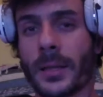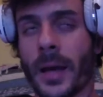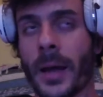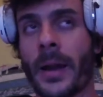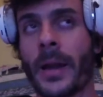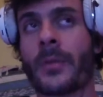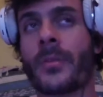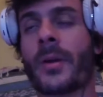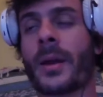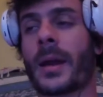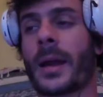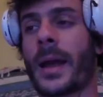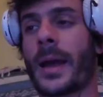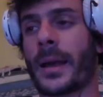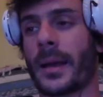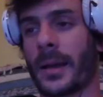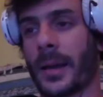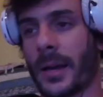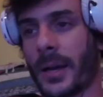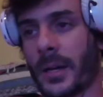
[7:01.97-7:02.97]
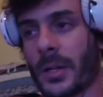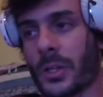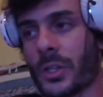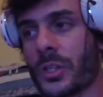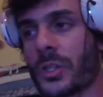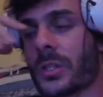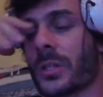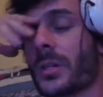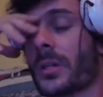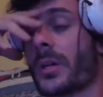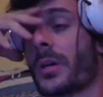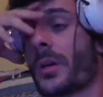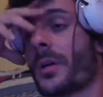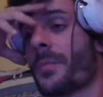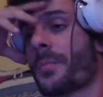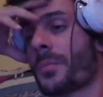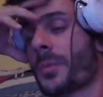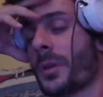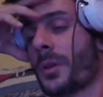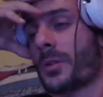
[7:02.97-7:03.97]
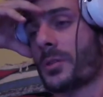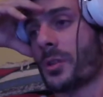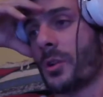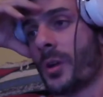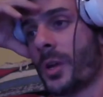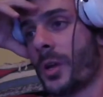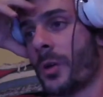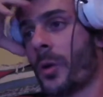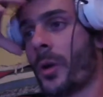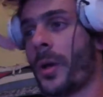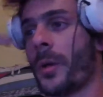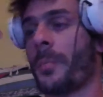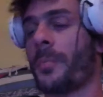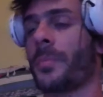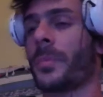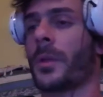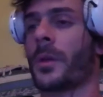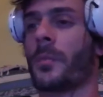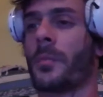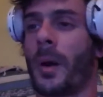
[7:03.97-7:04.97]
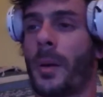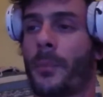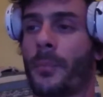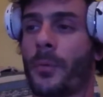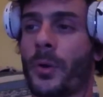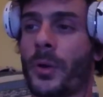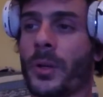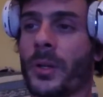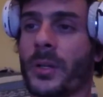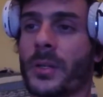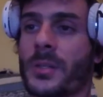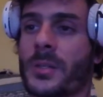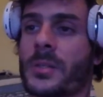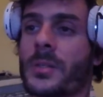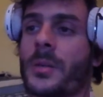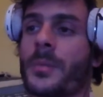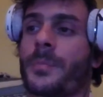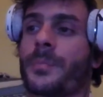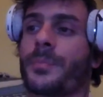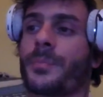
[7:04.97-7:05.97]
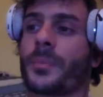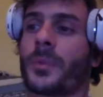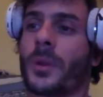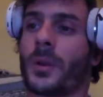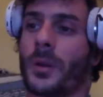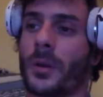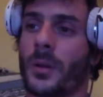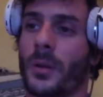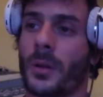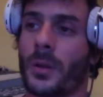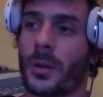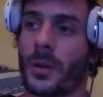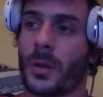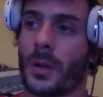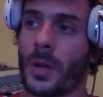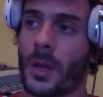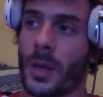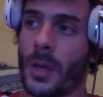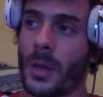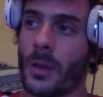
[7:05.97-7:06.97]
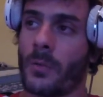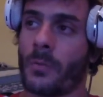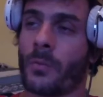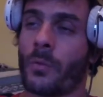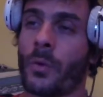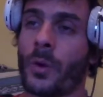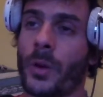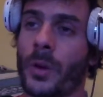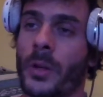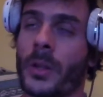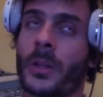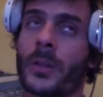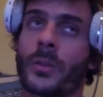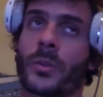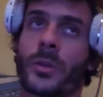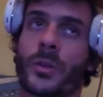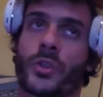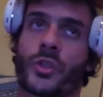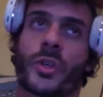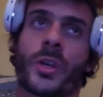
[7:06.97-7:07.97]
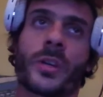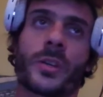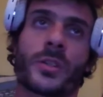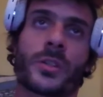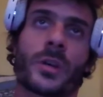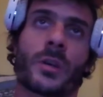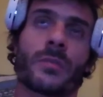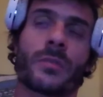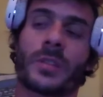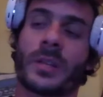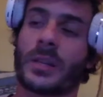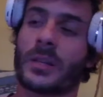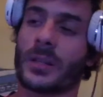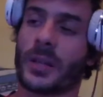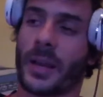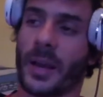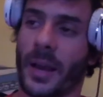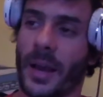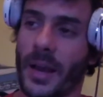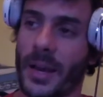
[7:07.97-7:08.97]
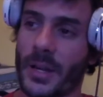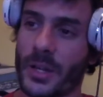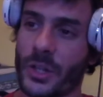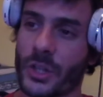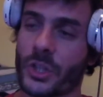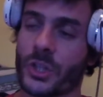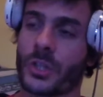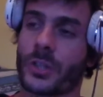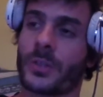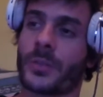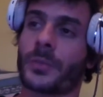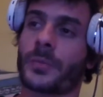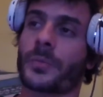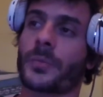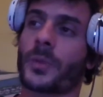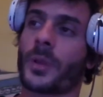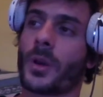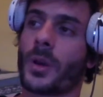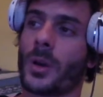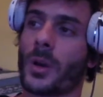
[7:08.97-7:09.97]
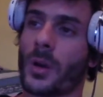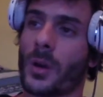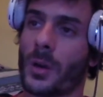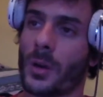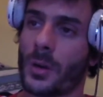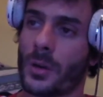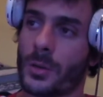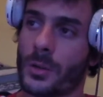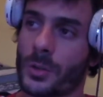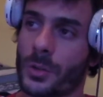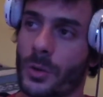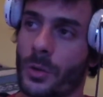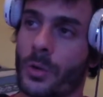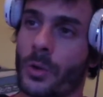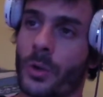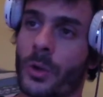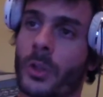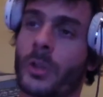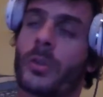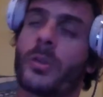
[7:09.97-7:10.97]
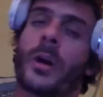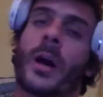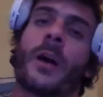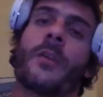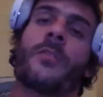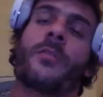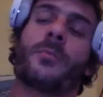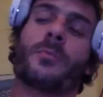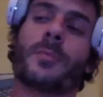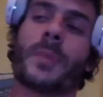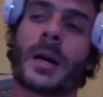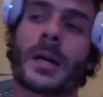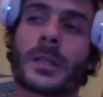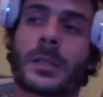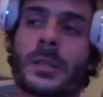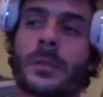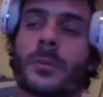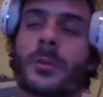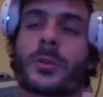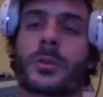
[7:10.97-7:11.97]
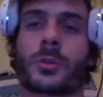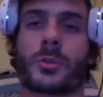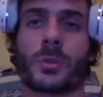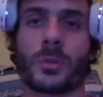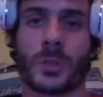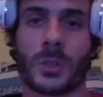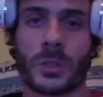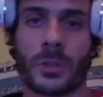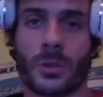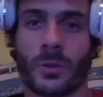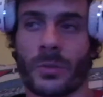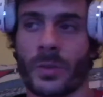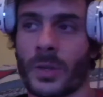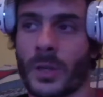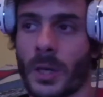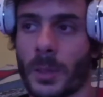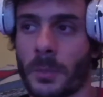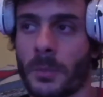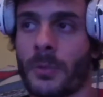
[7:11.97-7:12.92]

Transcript: I never like cash. So anyway, my point is, we need to change services to cash. So you need to have multiple sources of income.